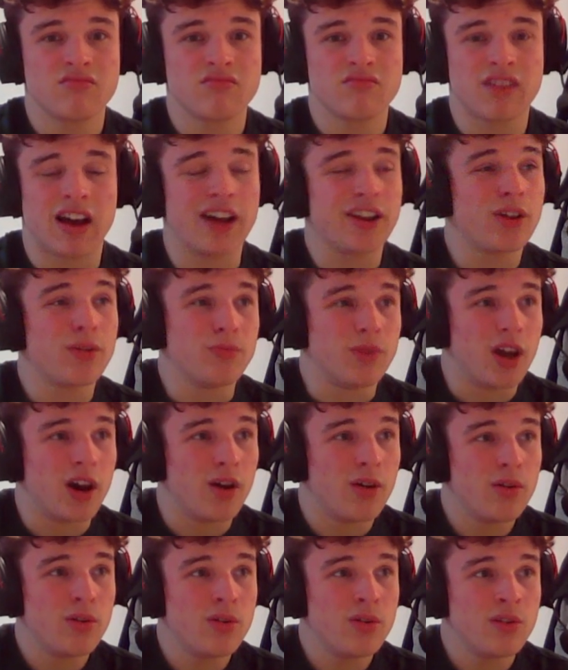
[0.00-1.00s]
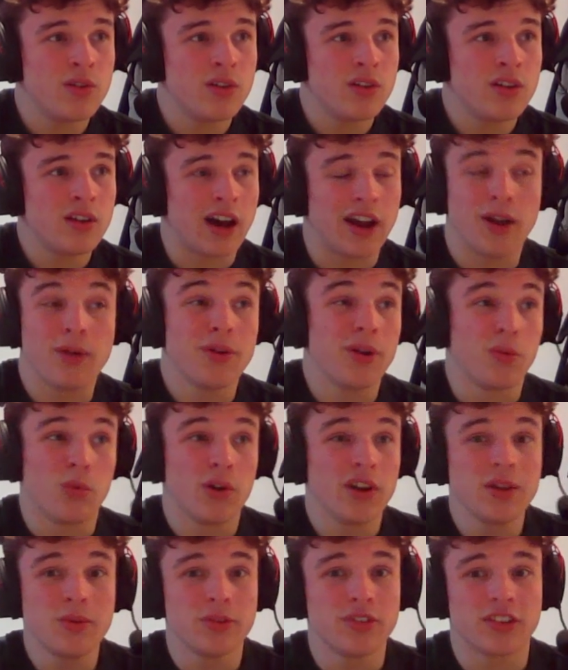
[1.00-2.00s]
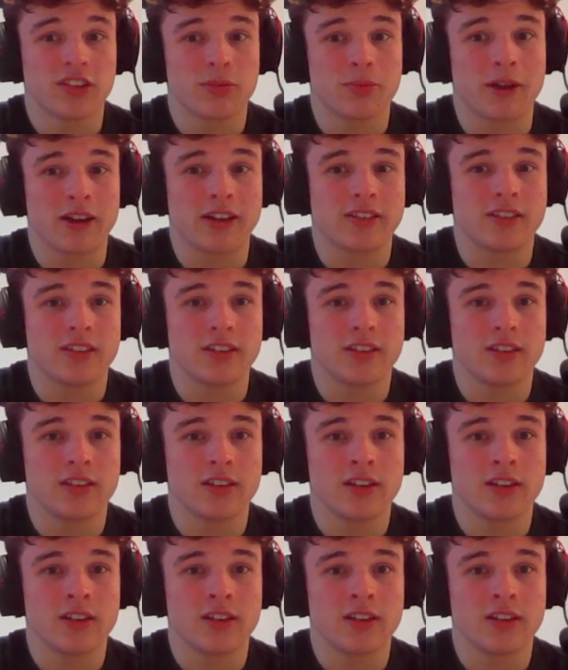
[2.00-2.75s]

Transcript: I don't know. I don't know what he was expecting.